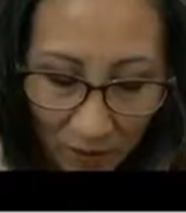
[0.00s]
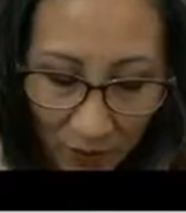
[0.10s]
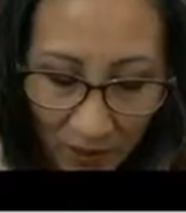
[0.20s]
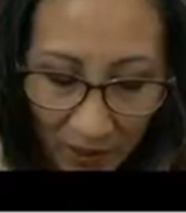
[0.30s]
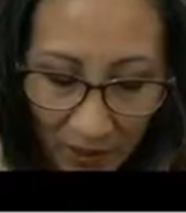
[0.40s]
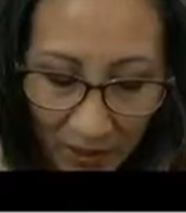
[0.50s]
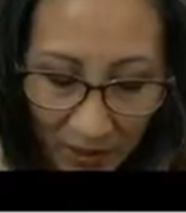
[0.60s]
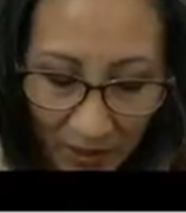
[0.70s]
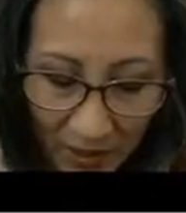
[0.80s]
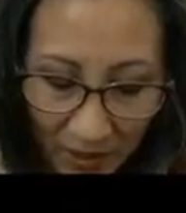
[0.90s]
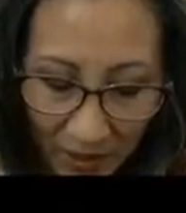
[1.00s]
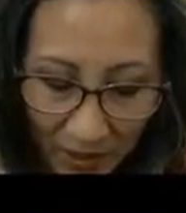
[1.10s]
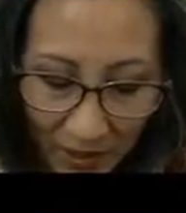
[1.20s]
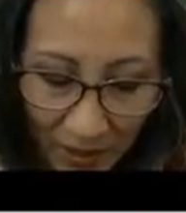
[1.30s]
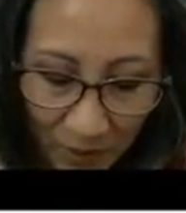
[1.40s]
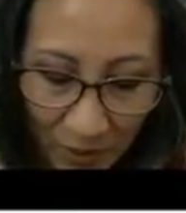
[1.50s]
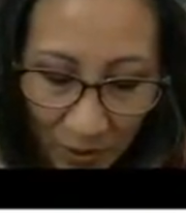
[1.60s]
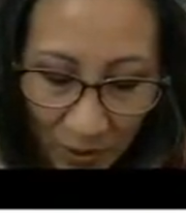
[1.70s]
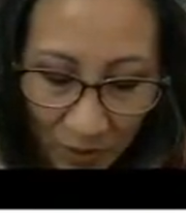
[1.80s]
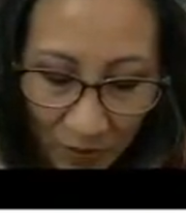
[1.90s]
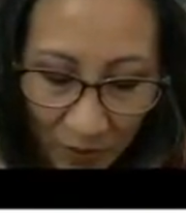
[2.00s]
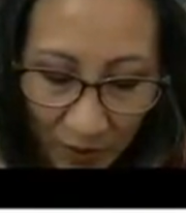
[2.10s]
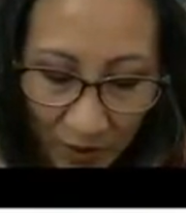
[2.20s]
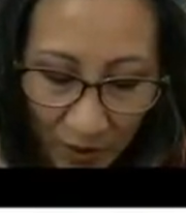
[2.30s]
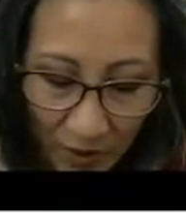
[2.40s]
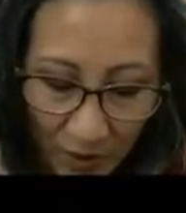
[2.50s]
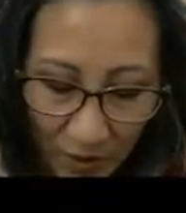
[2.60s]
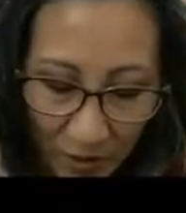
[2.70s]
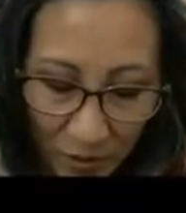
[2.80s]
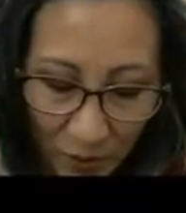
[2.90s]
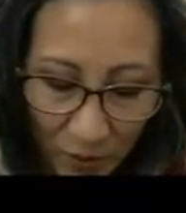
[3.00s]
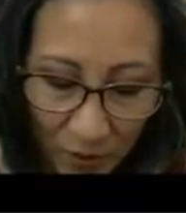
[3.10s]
But I guess in essence, I am sort of bending a tube.